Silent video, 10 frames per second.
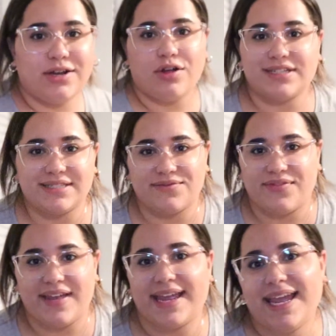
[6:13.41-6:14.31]
it all doesn't
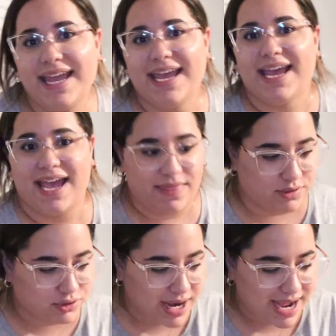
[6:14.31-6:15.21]
fit in the
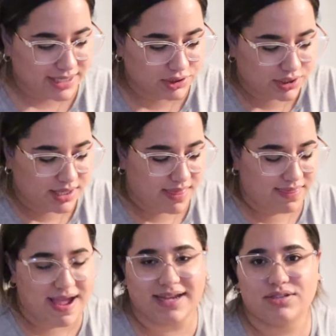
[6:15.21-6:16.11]
trash
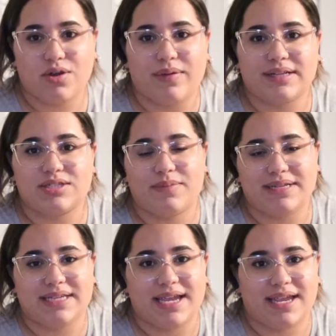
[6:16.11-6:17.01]
that is going to be
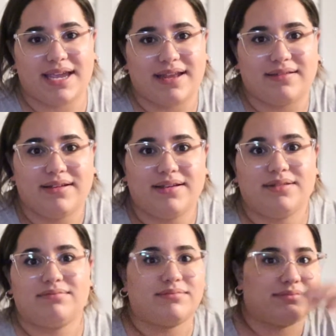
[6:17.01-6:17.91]
taken,
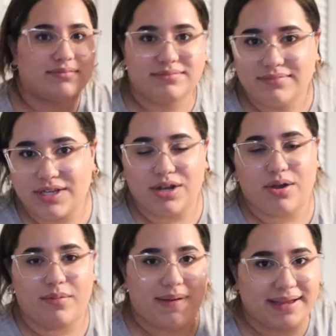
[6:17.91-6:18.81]
you
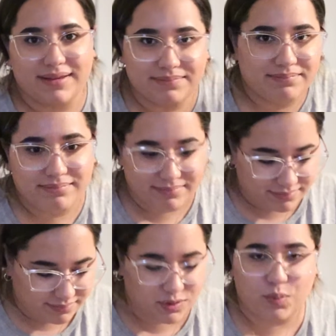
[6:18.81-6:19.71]
know, by
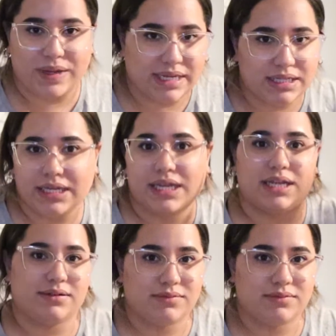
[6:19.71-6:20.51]
the weekly